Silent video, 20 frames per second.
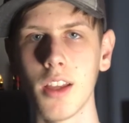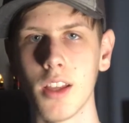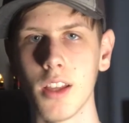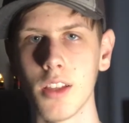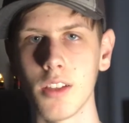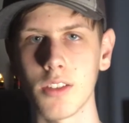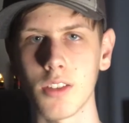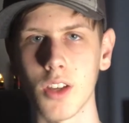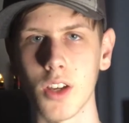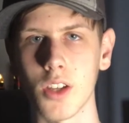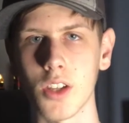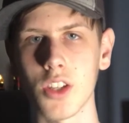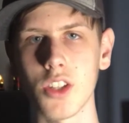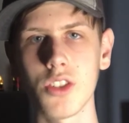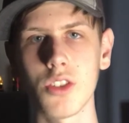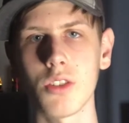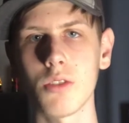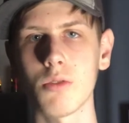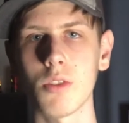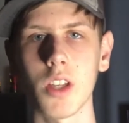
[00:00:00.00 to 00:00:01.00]
So you
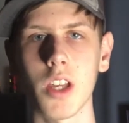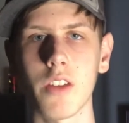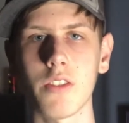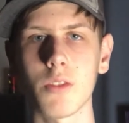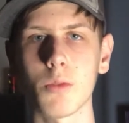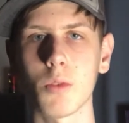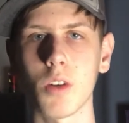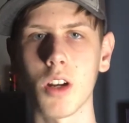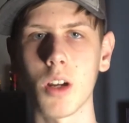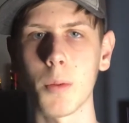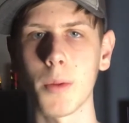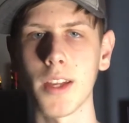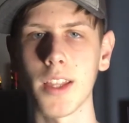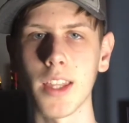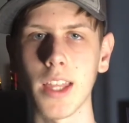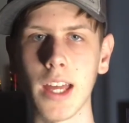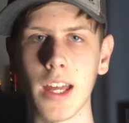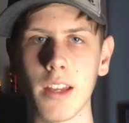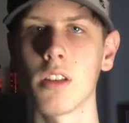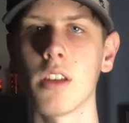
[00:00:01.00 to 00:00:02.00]
shouldn't really have to worry about
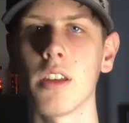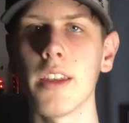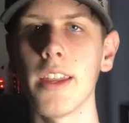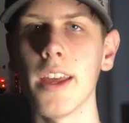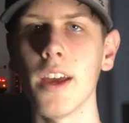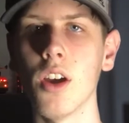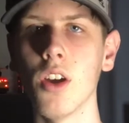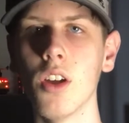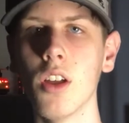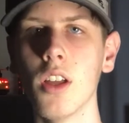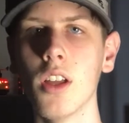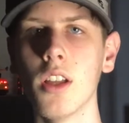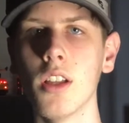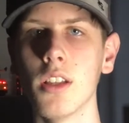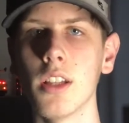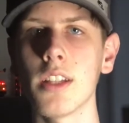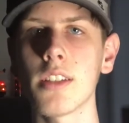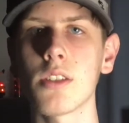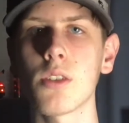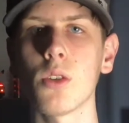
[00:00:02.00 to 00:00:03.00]
that. Now,
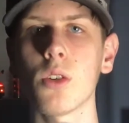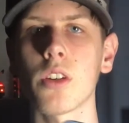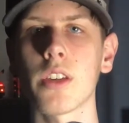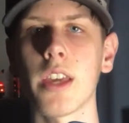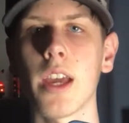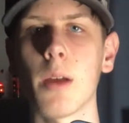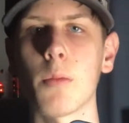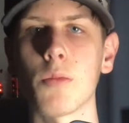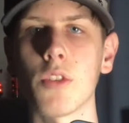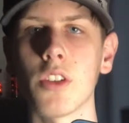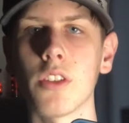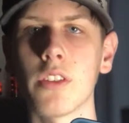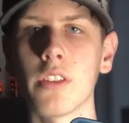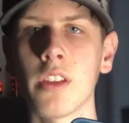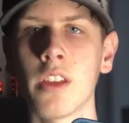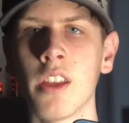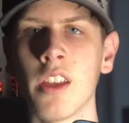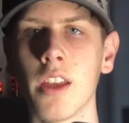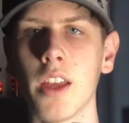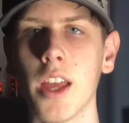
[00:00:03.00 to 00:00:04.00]
let's talk cameras.
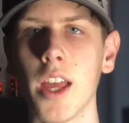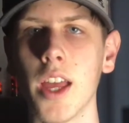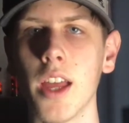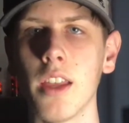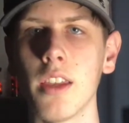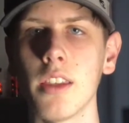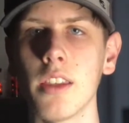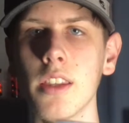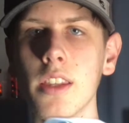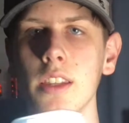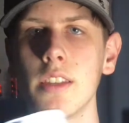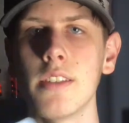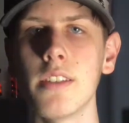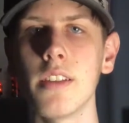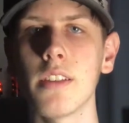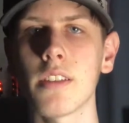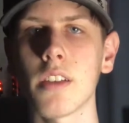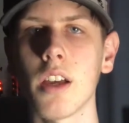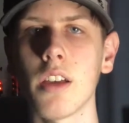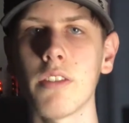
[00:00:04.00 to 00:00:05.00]
And this
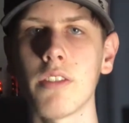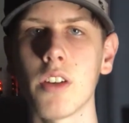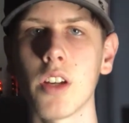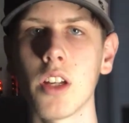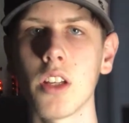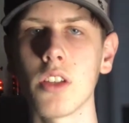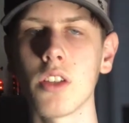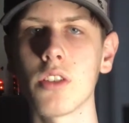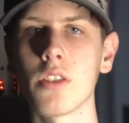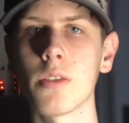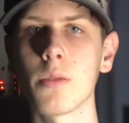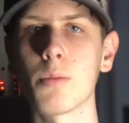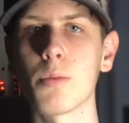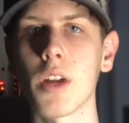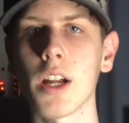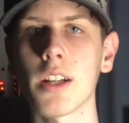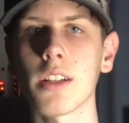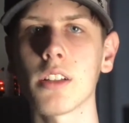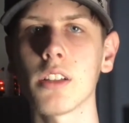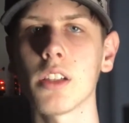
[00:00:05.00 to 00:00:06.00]
year's iPhone uses
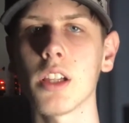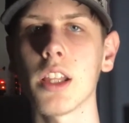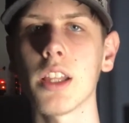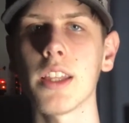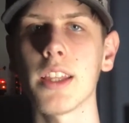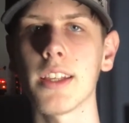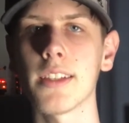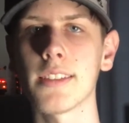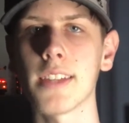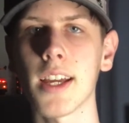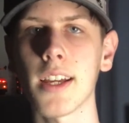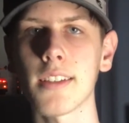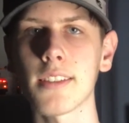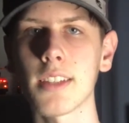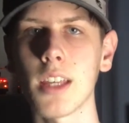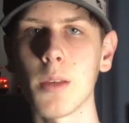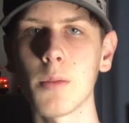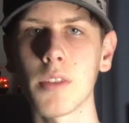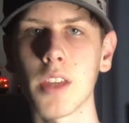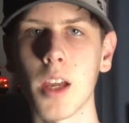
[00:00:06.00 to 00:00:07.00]
practically the exact
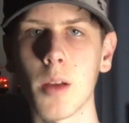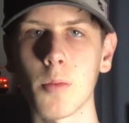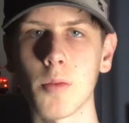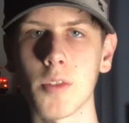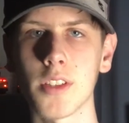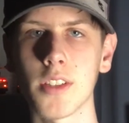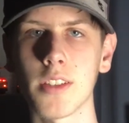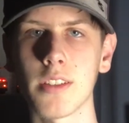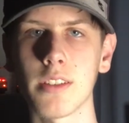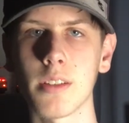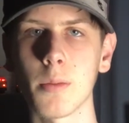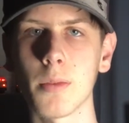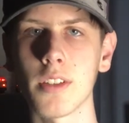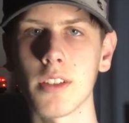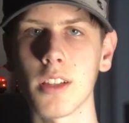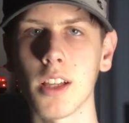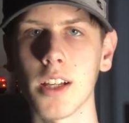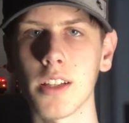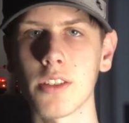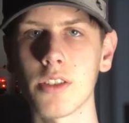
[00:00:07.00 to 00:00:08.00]
same camera system as
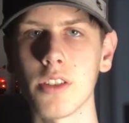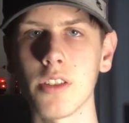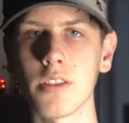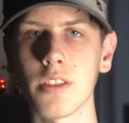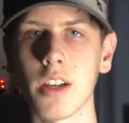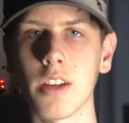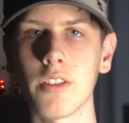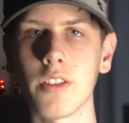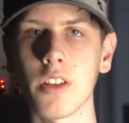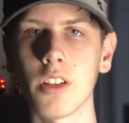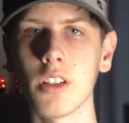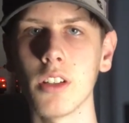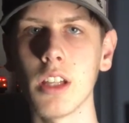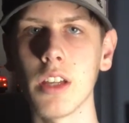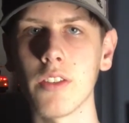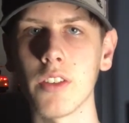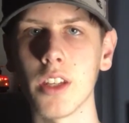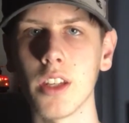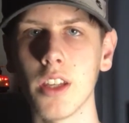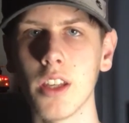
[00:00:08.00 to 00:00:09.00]
last year's iPhone 11,